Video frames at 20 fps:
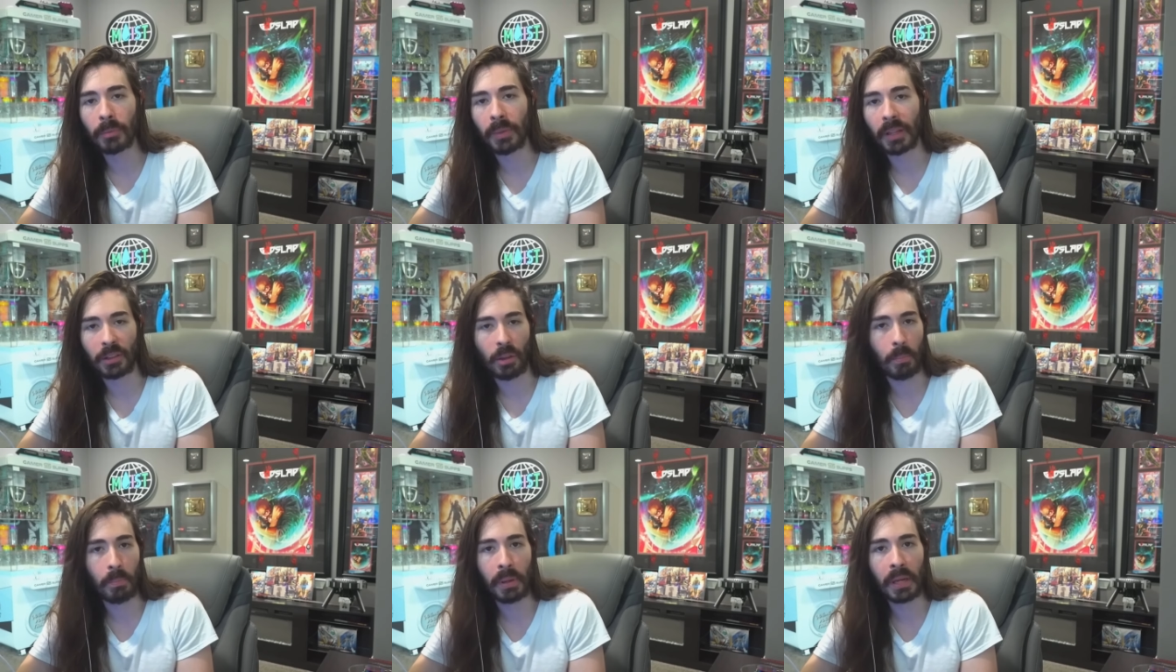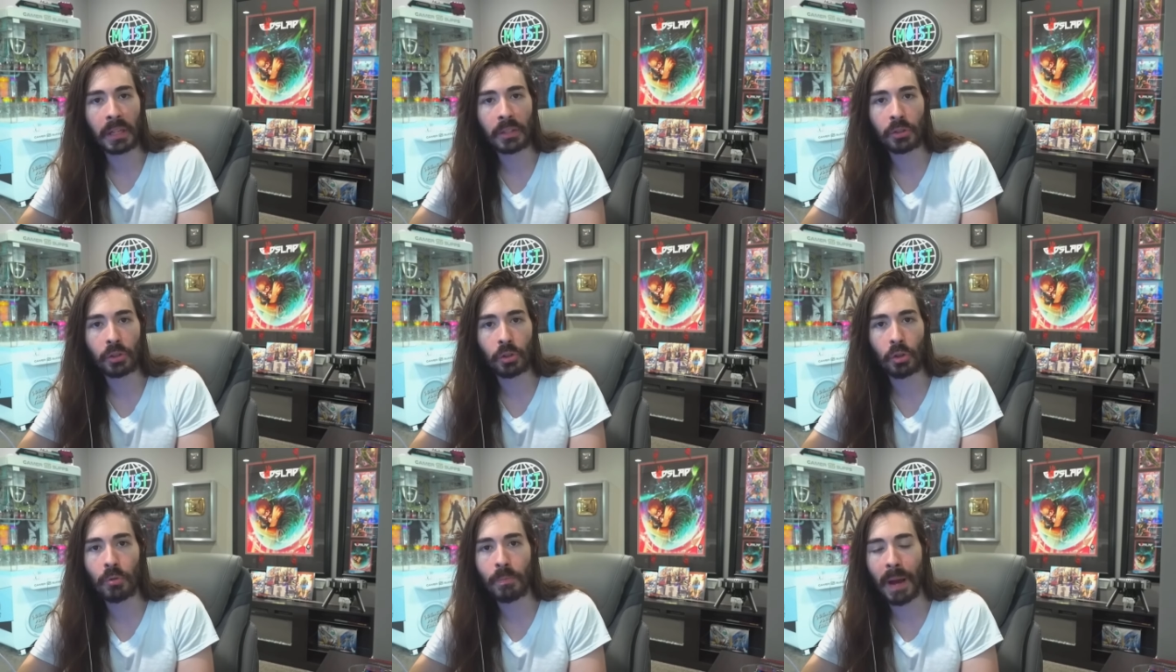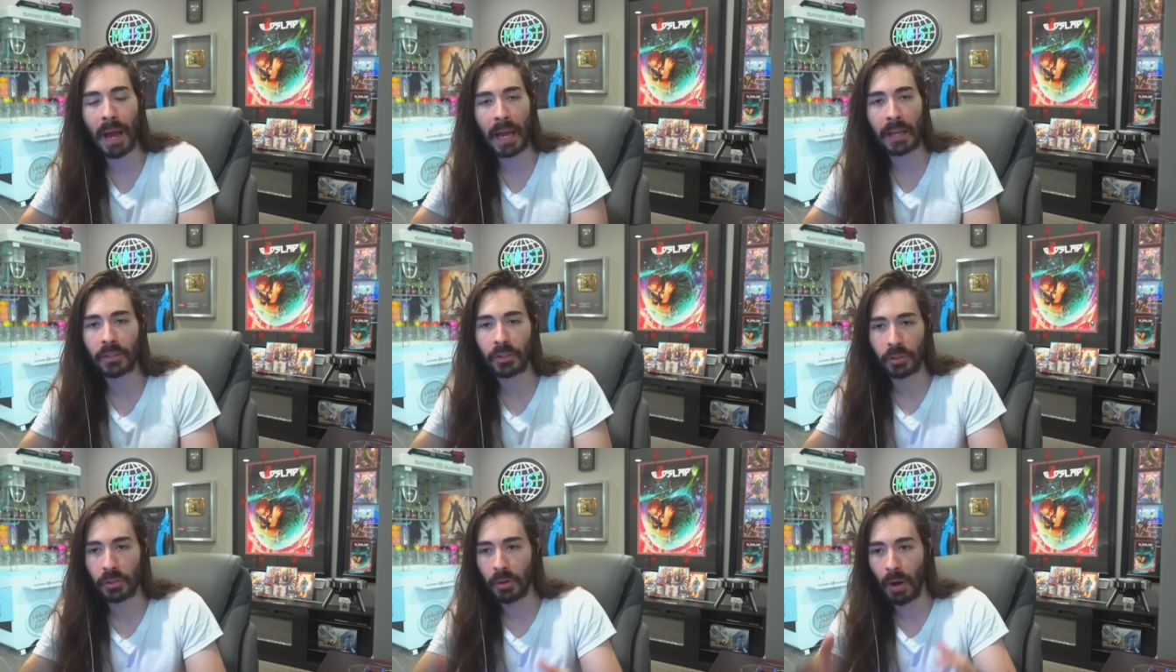Like the ping's too
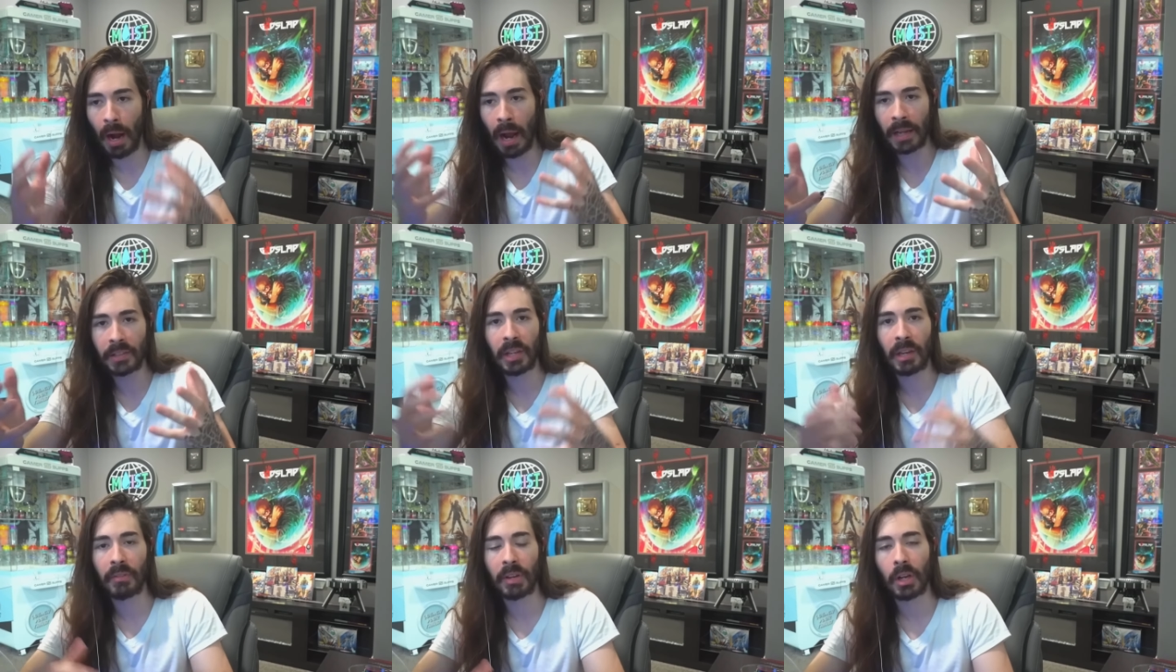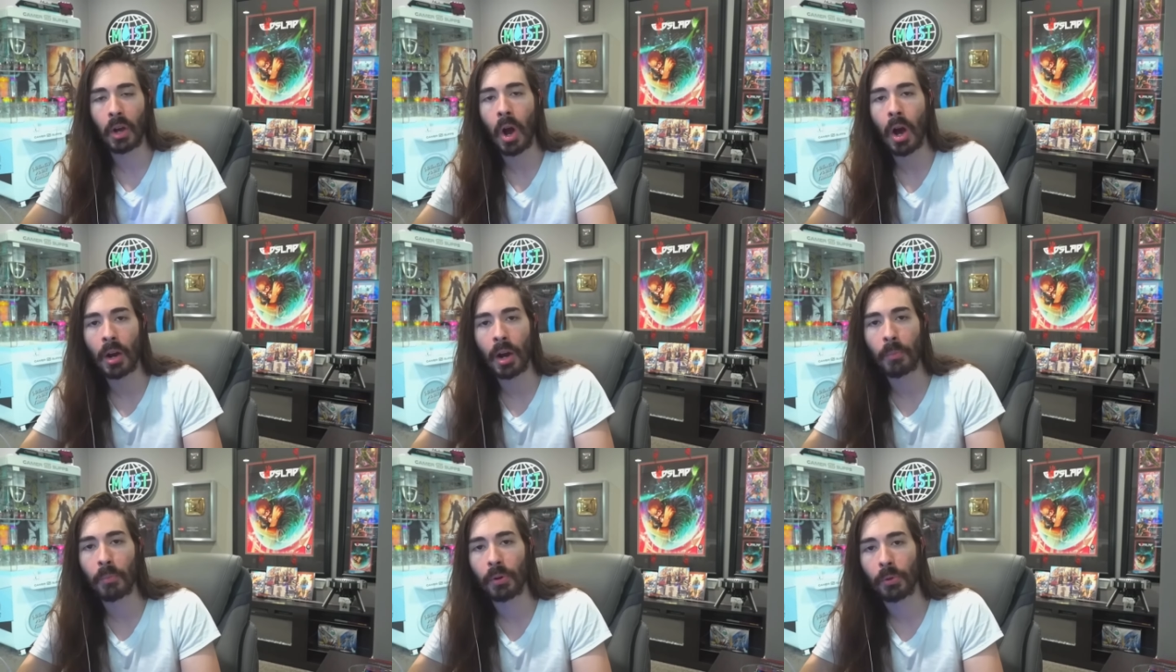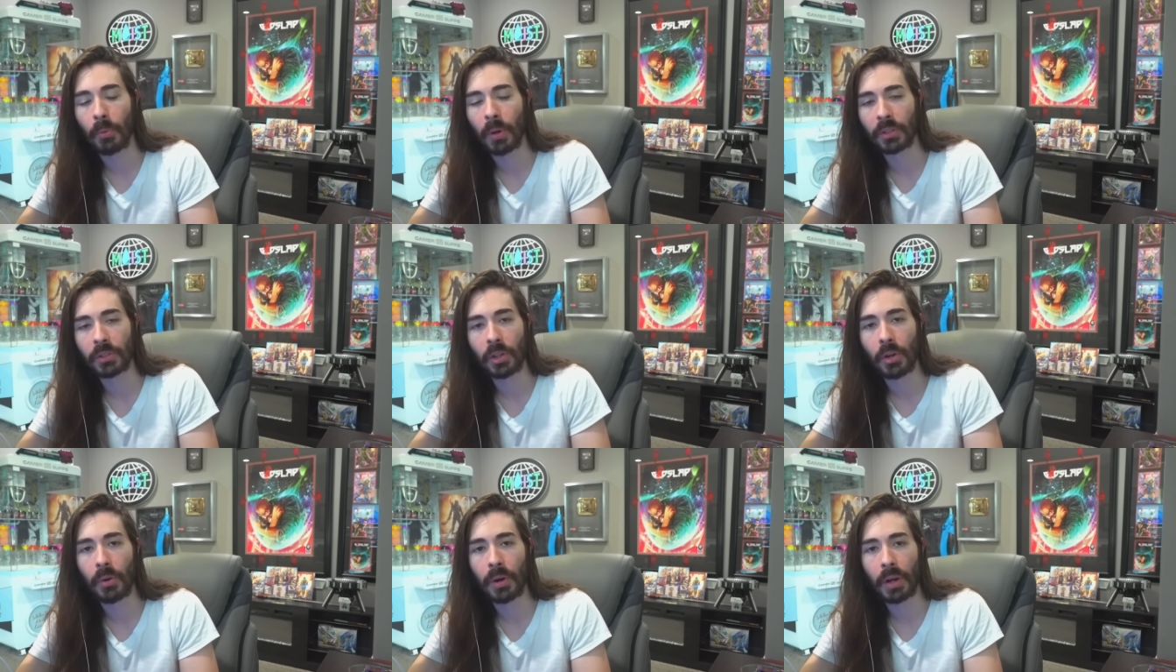bad so your eyes haven't caught up with
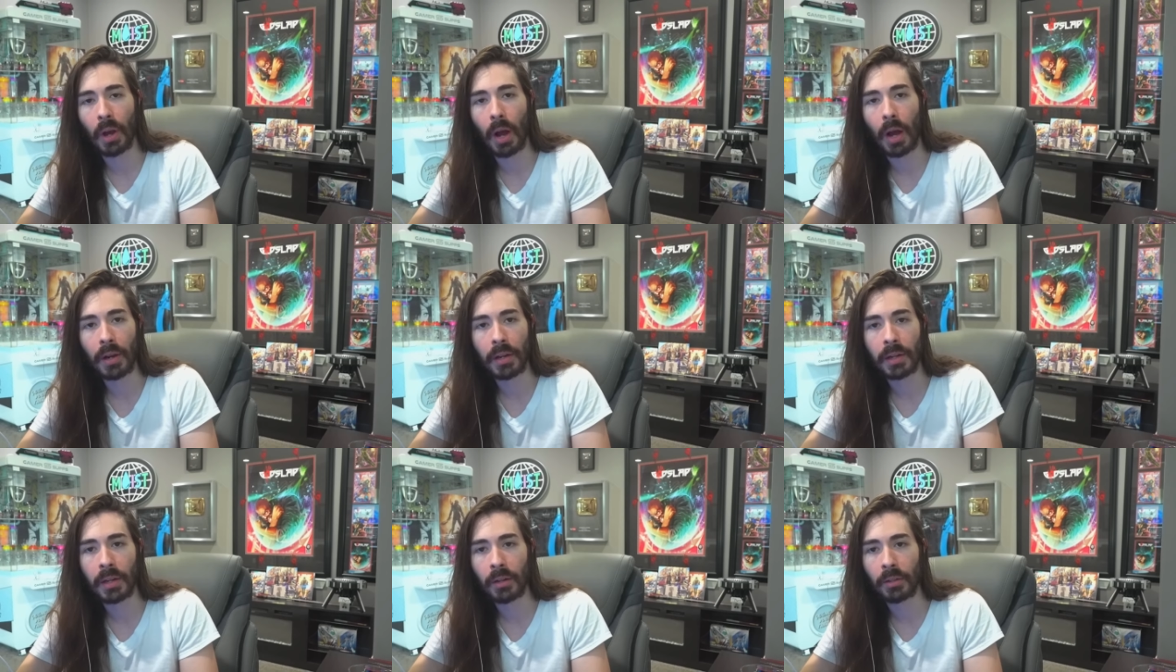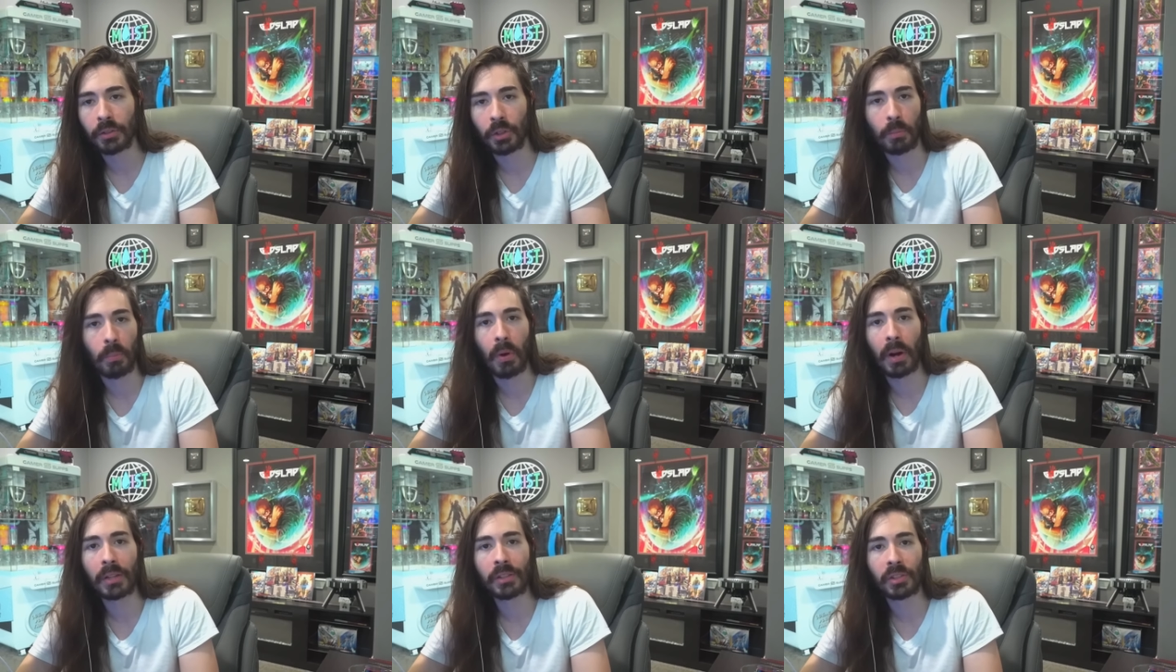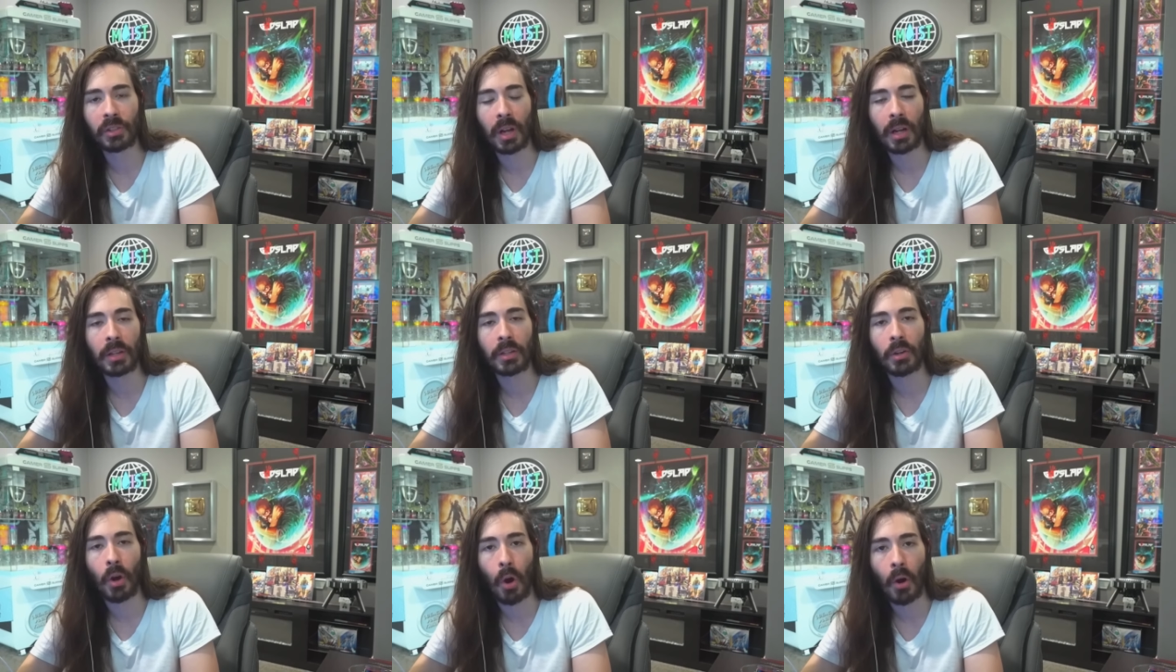what's going on here? Is your brain stuck
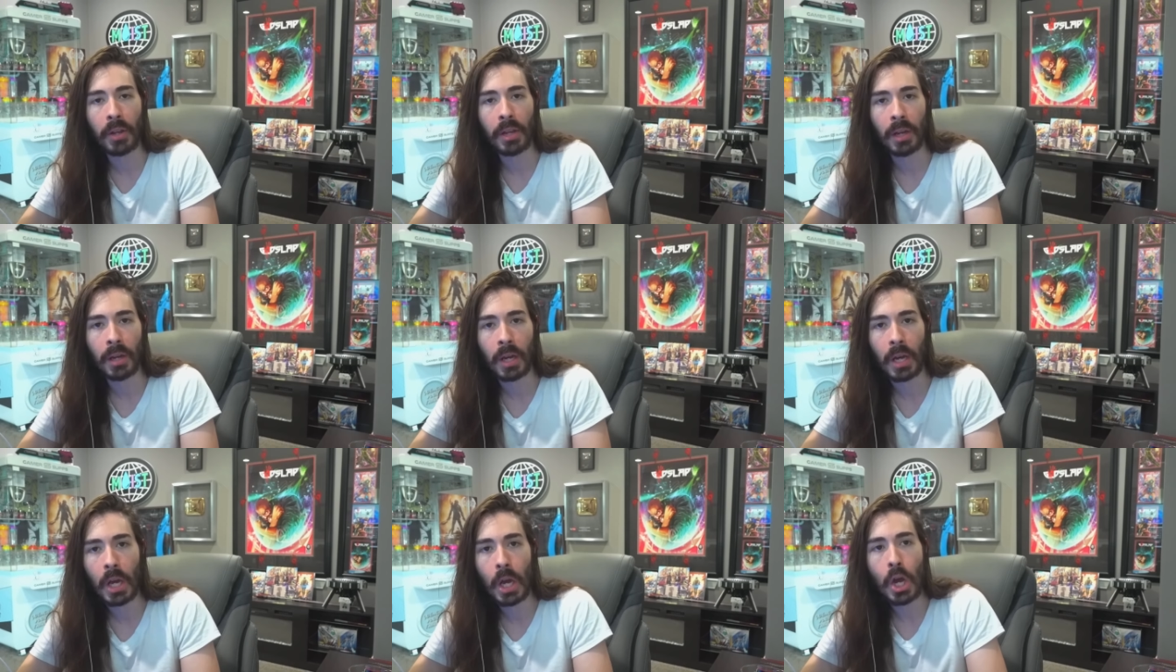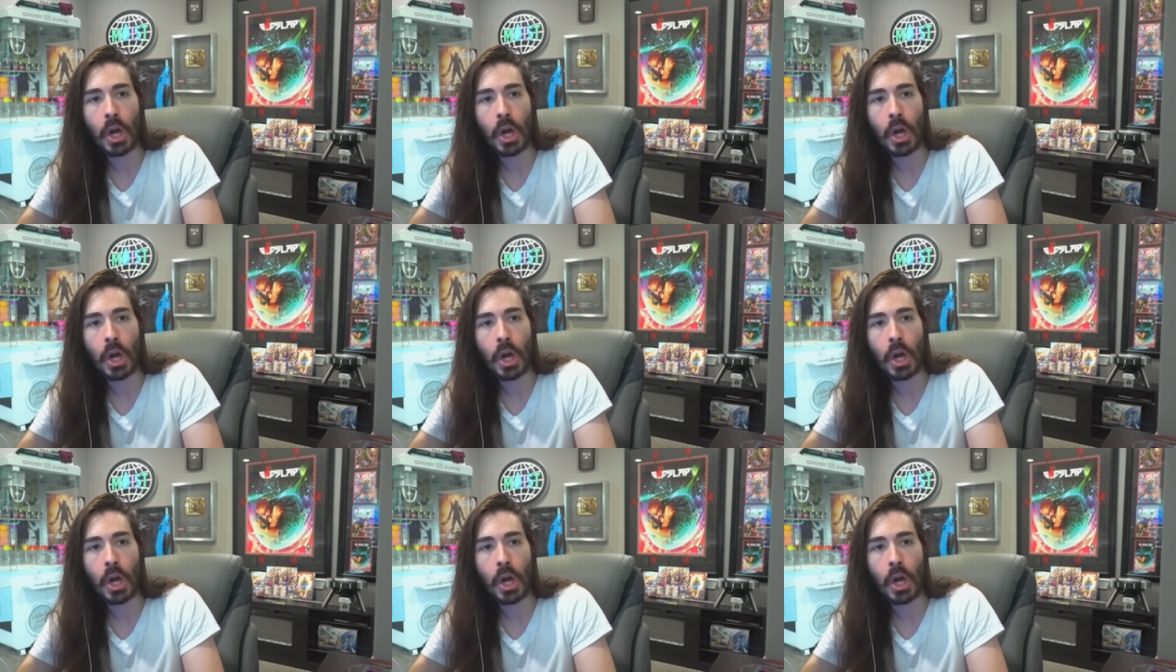in Narnia?